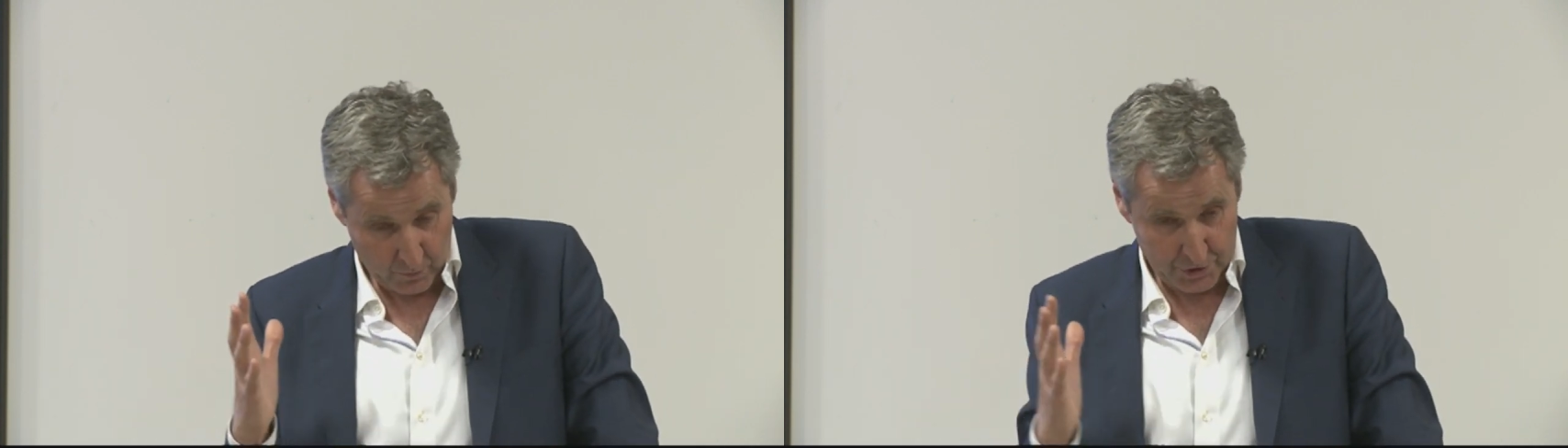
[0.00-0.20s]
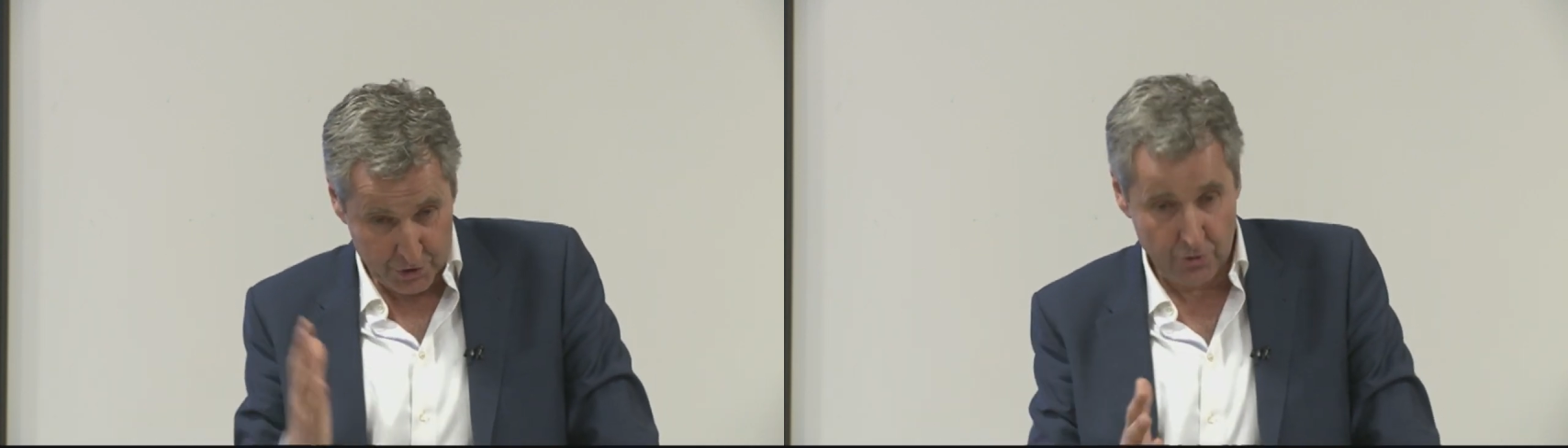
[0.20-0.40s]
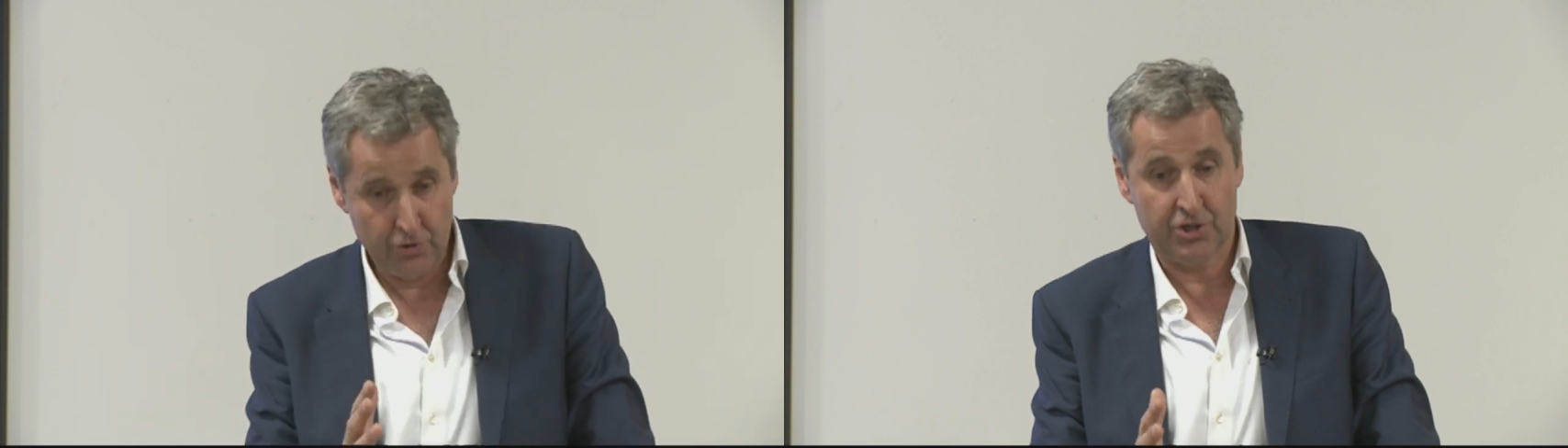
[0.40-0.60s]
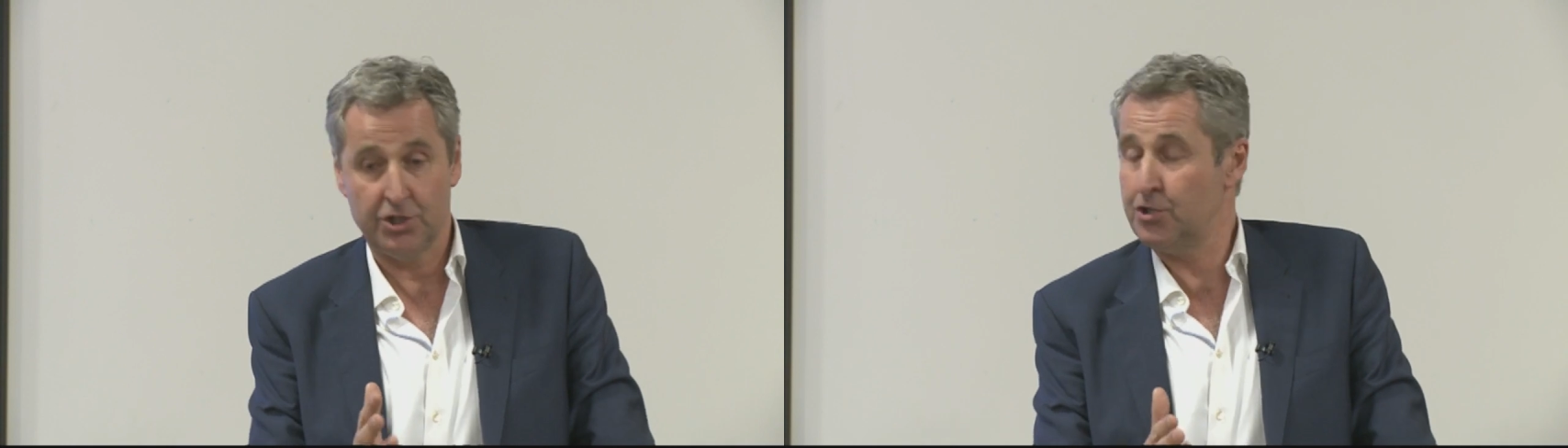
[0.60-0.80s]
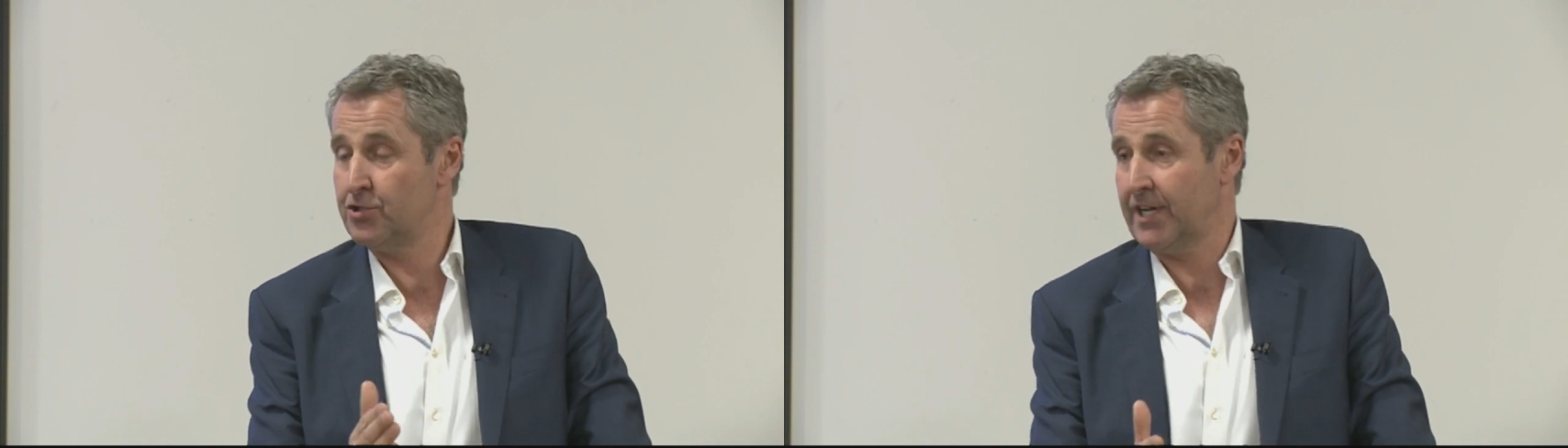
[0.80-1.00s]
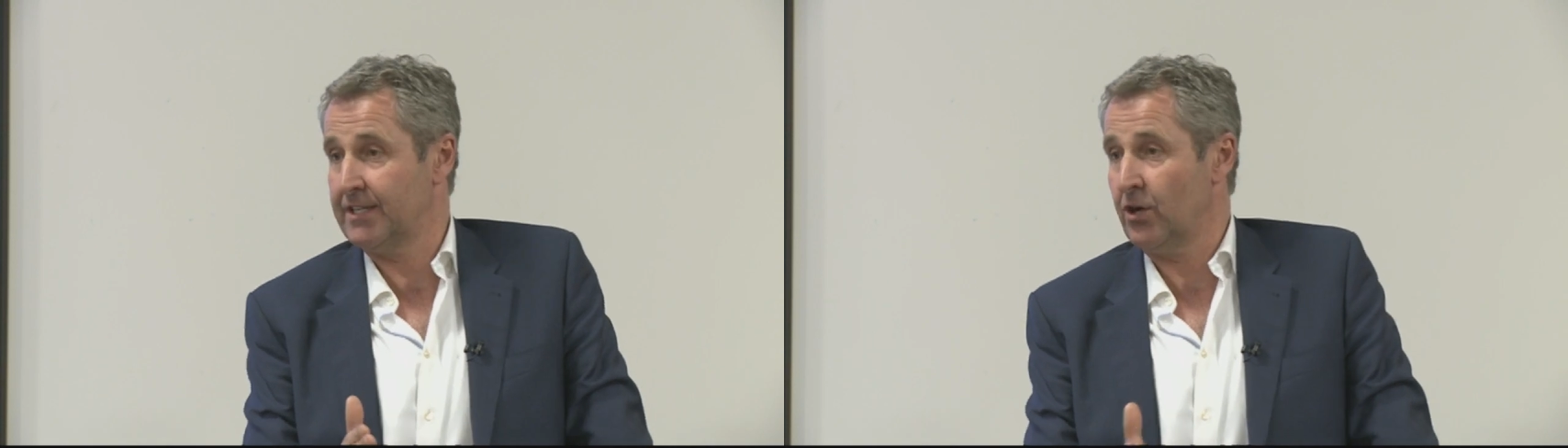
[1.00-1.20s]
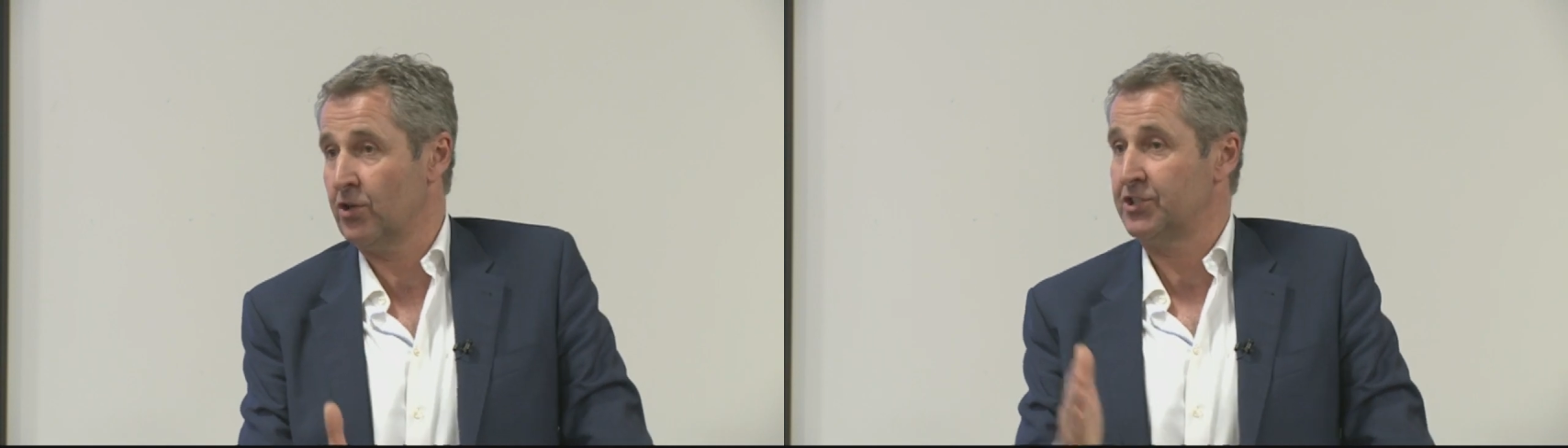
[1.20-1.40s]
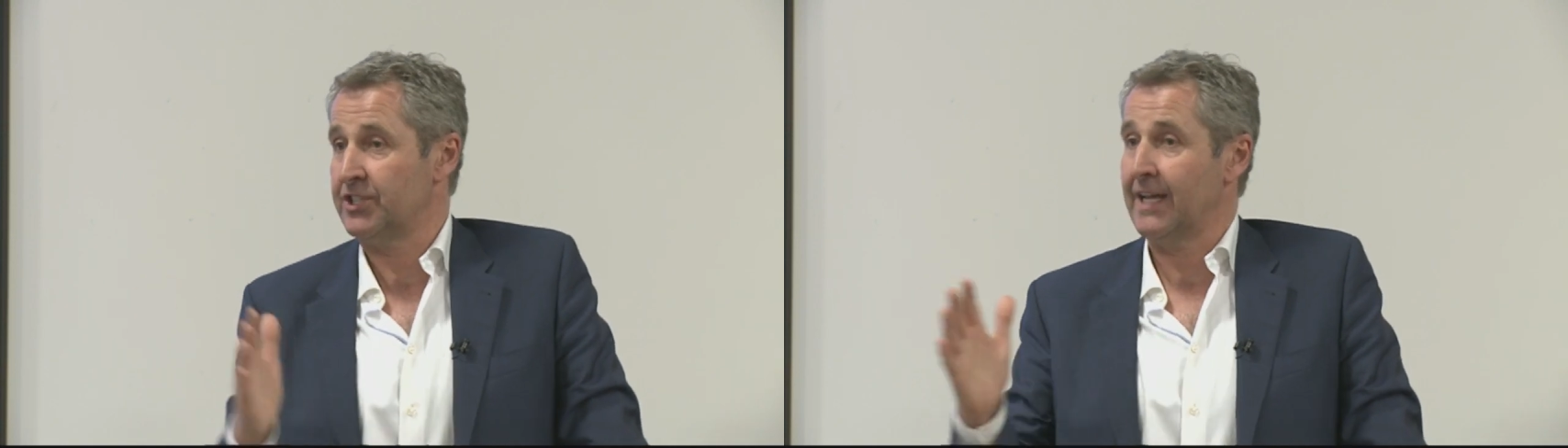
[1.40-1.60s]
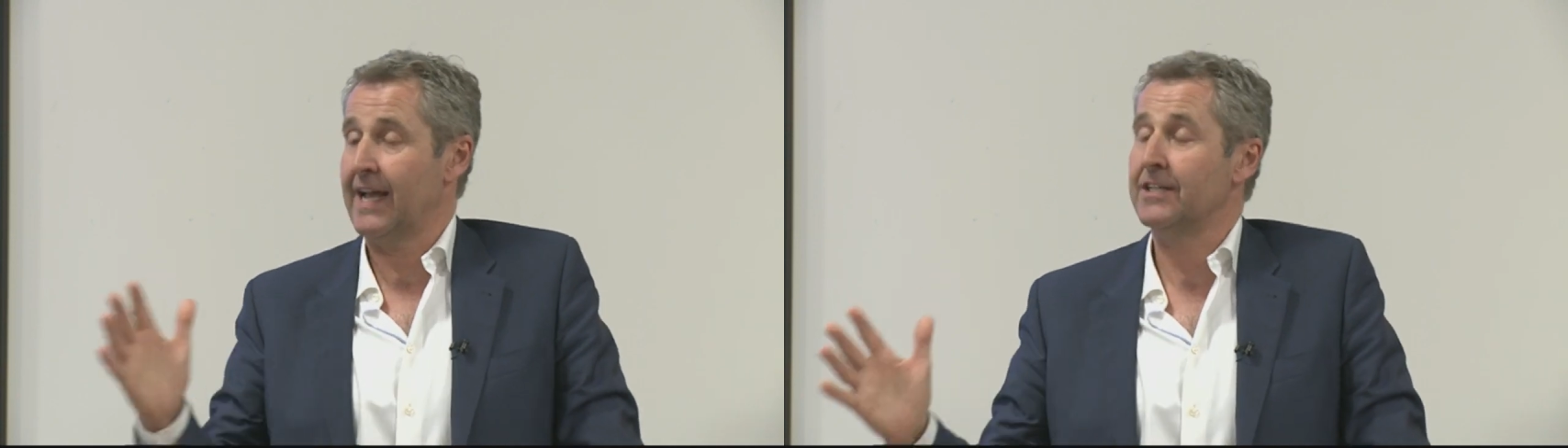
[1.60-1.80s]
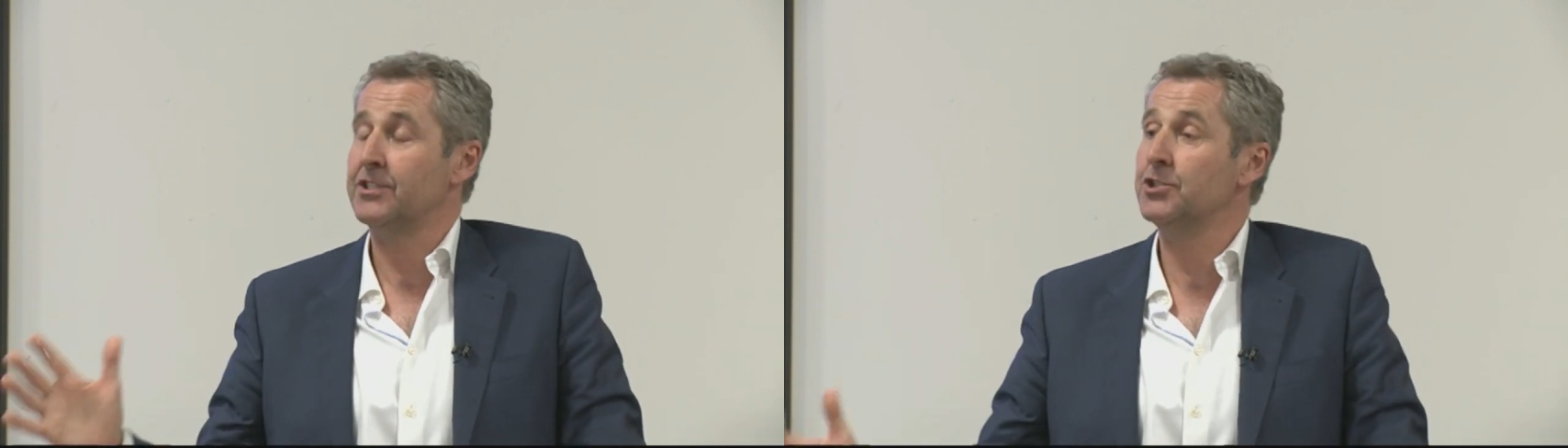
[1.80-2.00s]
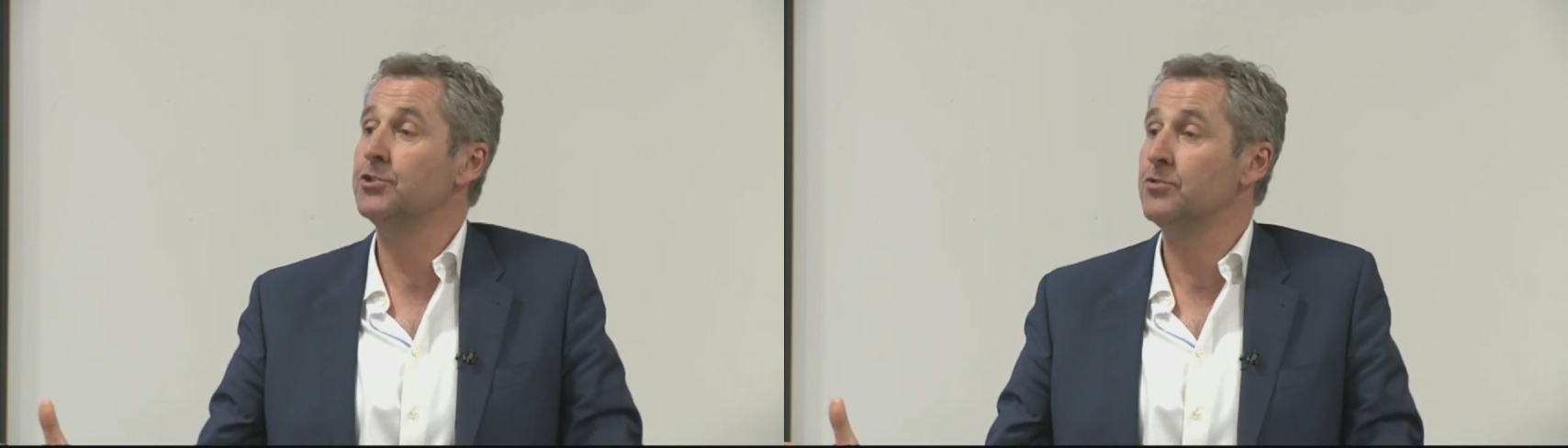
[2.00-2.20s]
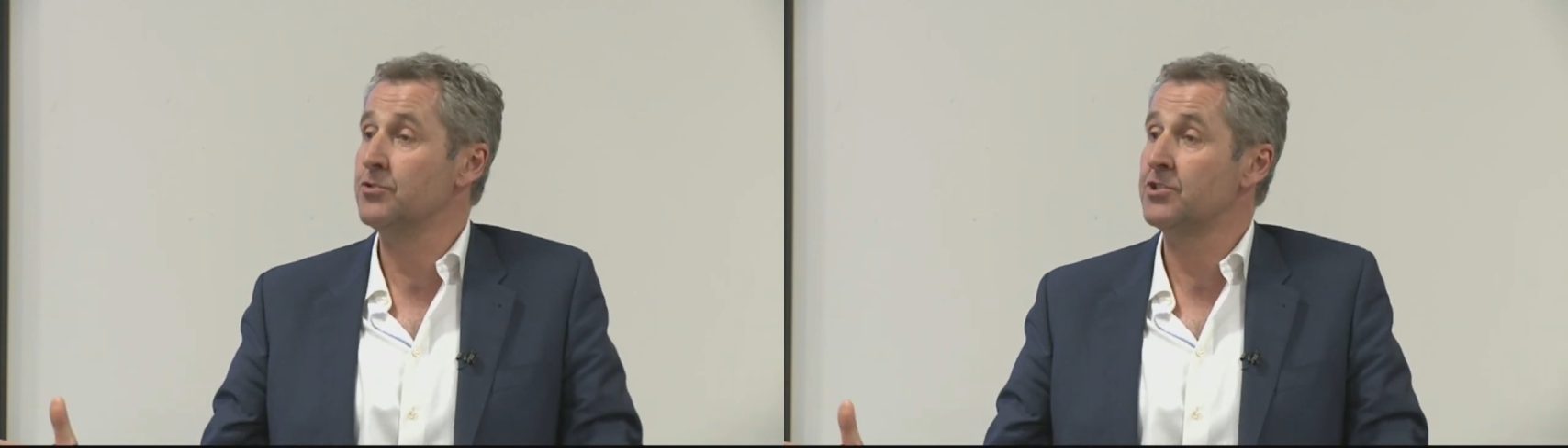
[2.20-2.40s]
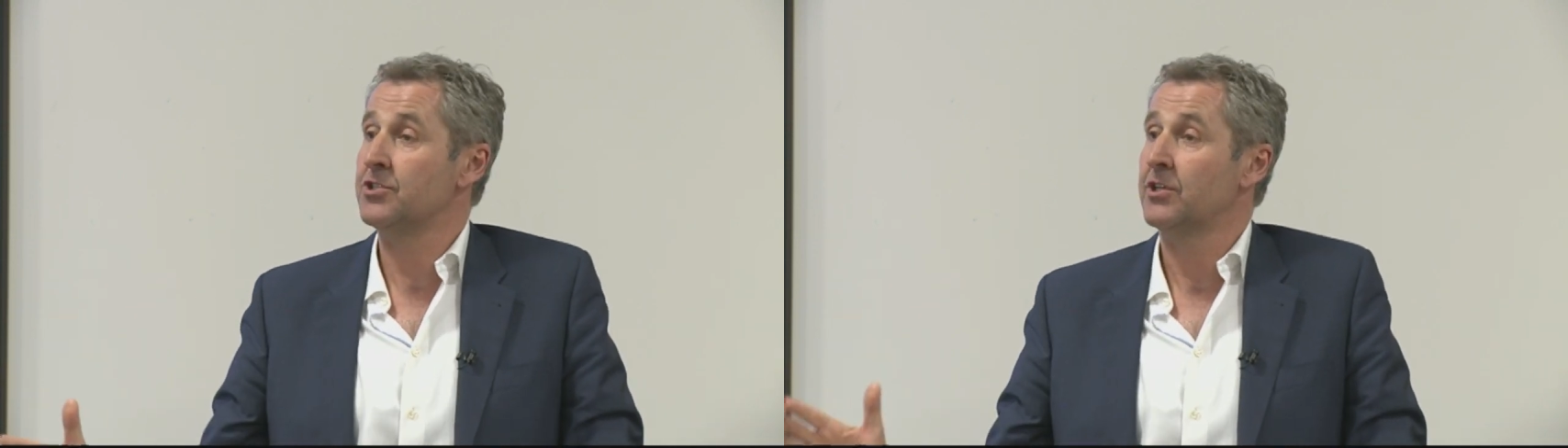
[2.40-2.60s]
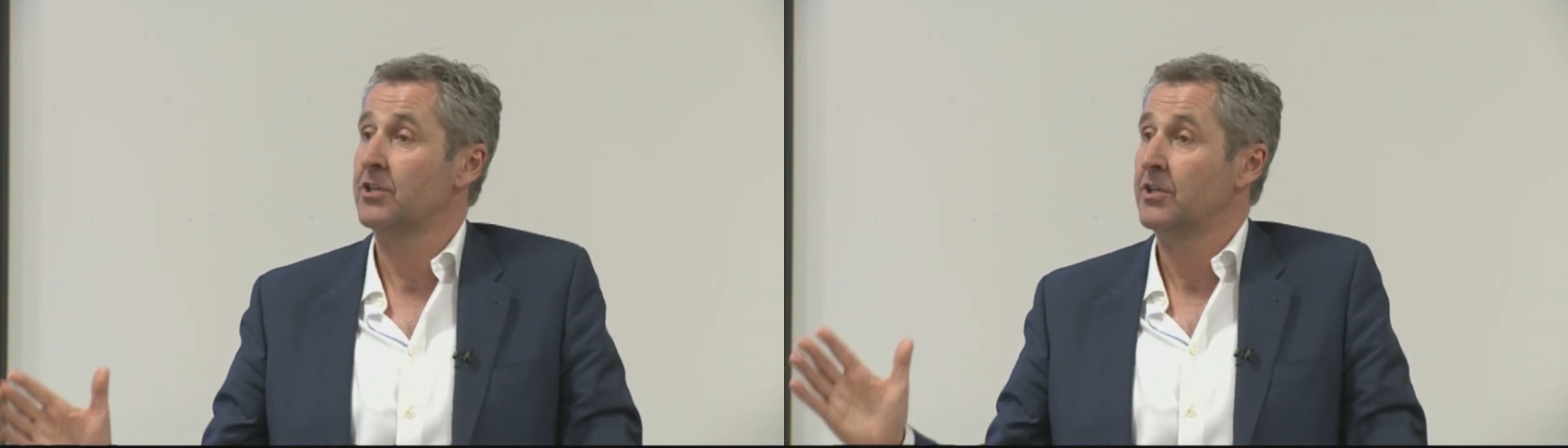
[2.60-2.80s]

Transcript: use the new technology and use